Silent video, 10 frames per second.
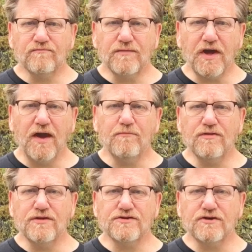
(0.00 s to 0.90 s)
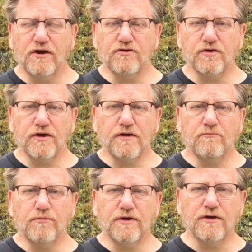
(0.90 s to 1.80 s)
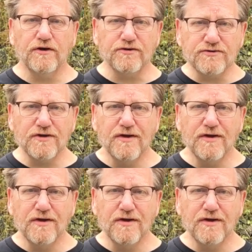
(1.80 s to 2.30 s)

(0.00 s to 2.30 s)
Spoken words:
came to this country because